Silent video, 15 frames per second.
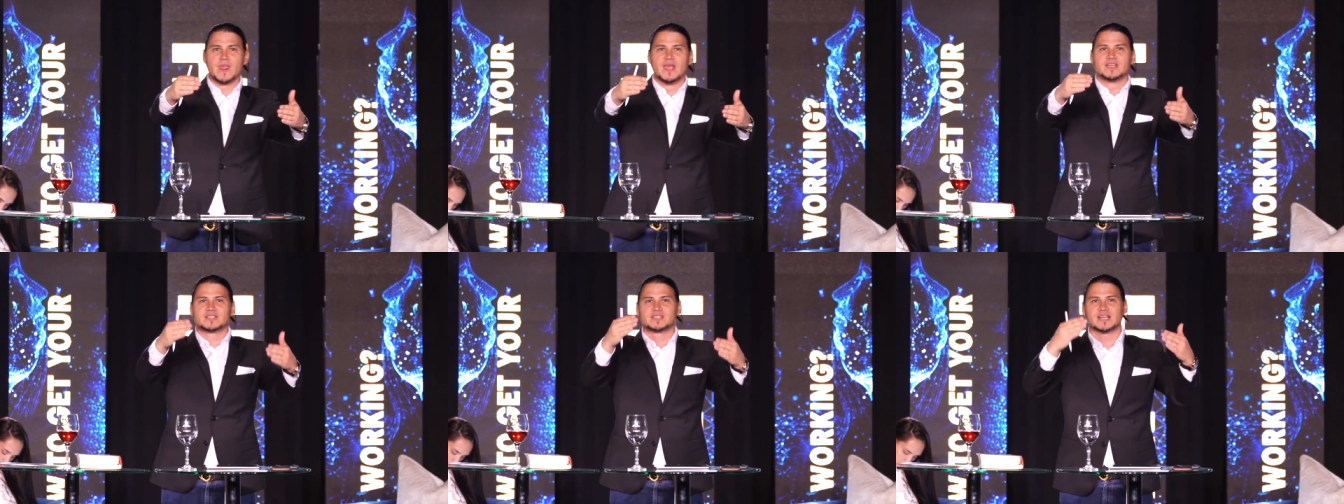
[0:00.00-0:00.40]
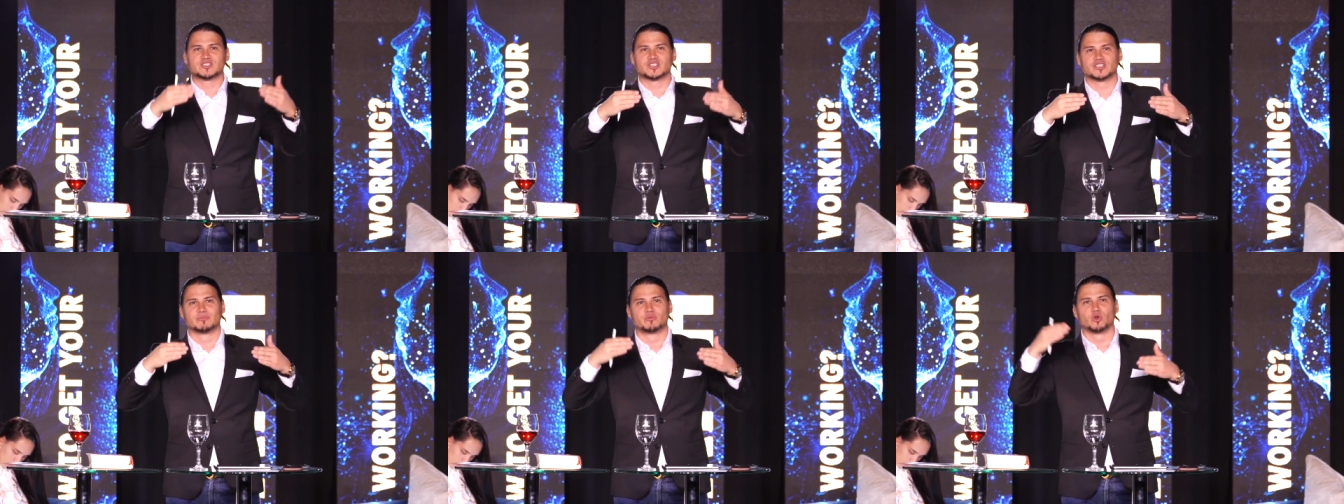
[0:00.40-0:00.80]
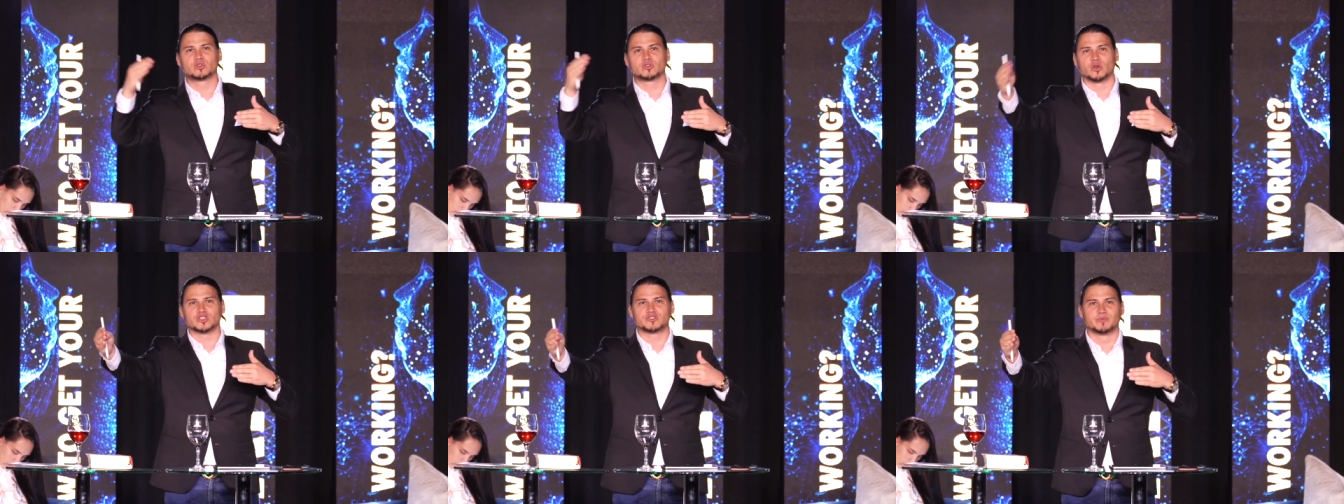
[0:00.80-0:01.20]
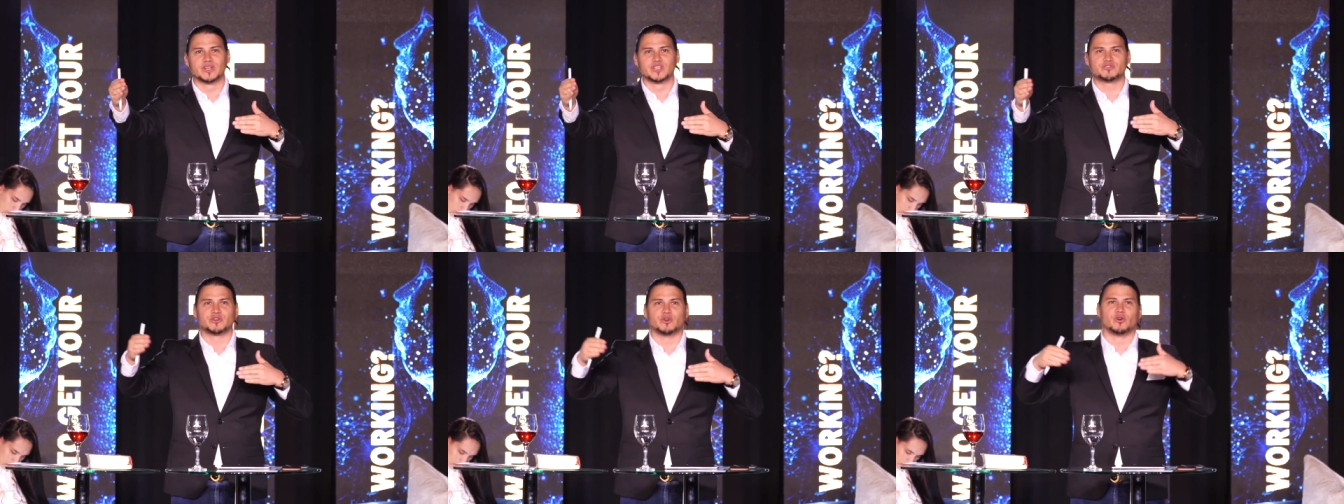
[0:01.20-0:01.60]
such as a broadcast
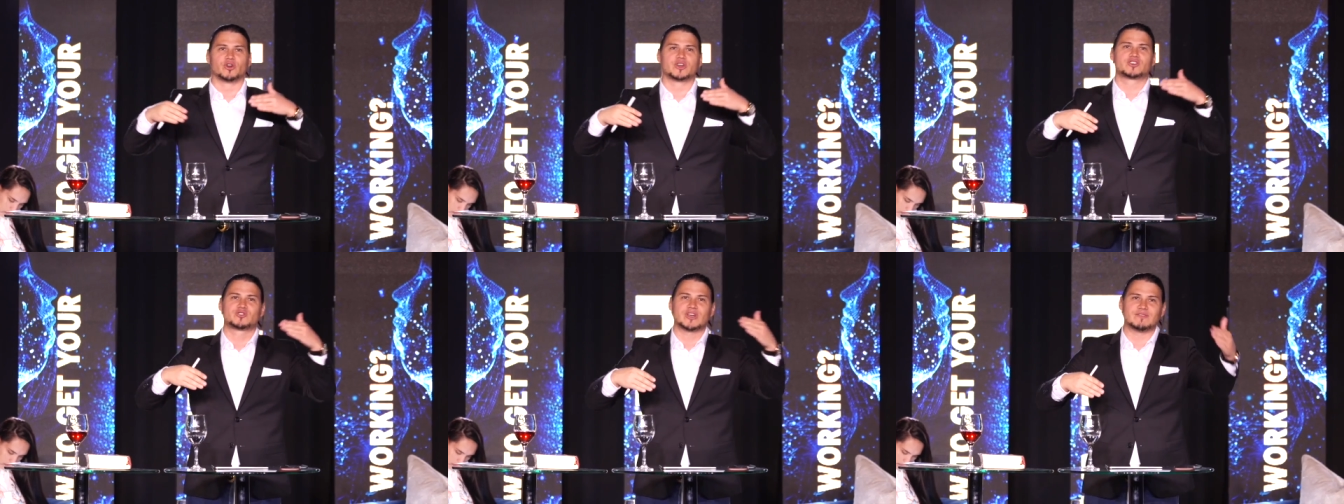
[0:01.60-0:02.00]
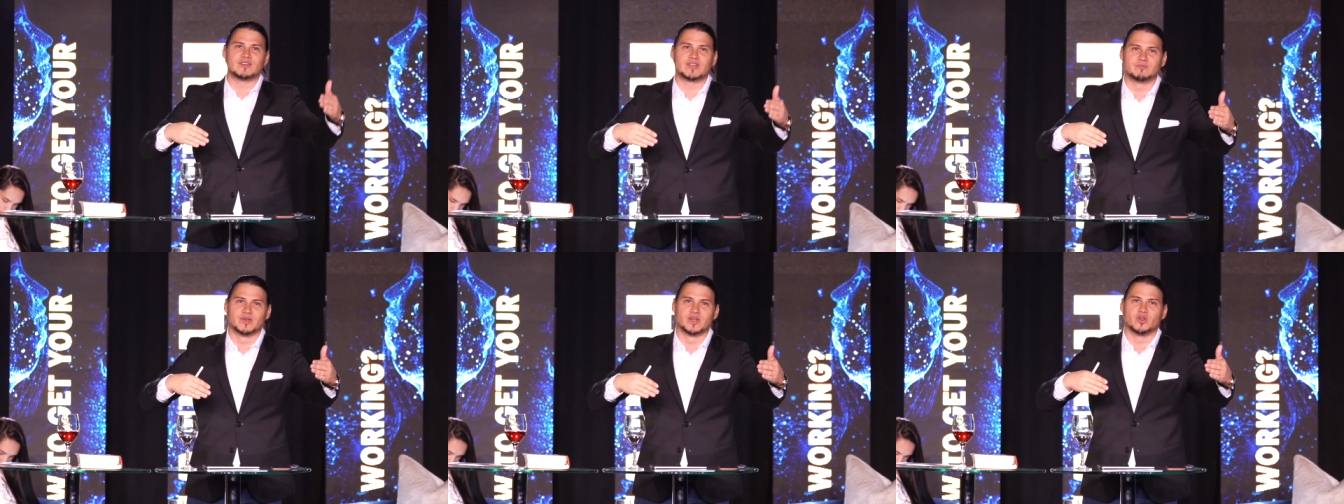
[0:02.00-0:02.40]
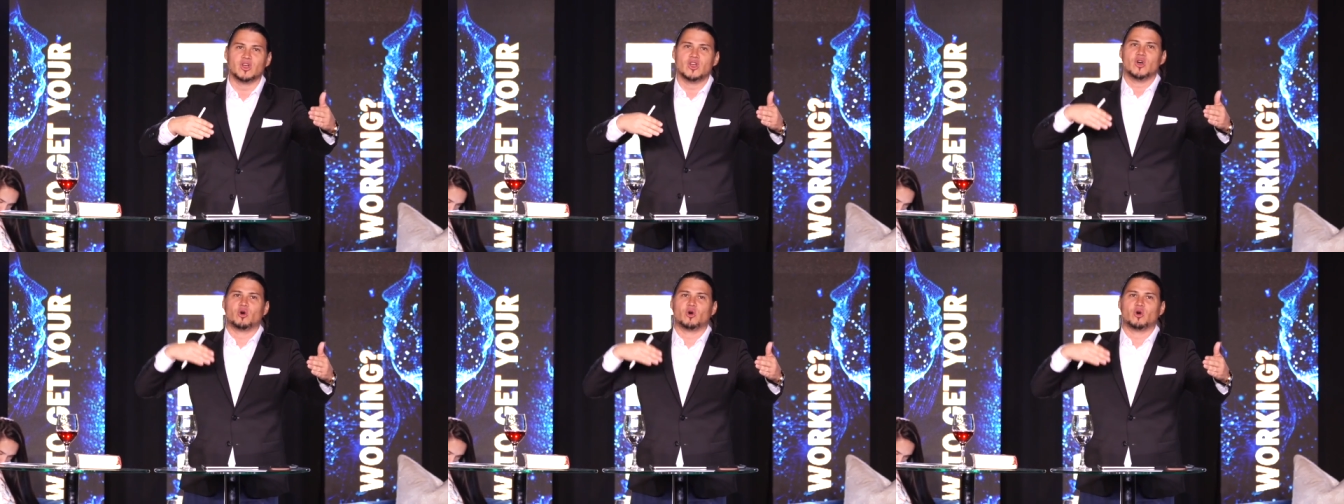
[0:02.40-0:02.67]
ministry or a traveling ministry,